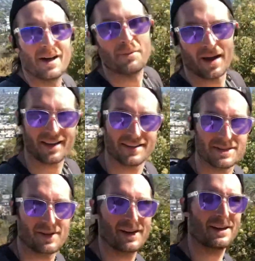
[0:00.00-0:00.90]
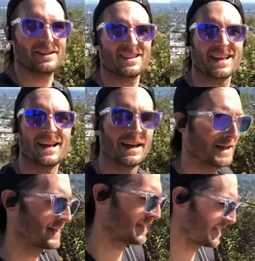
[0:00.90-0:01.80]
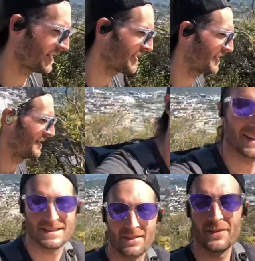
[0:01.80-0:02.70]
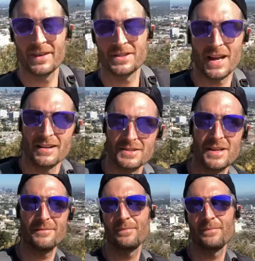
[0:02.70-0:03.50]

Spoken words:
Making these videos, it's definitely challenging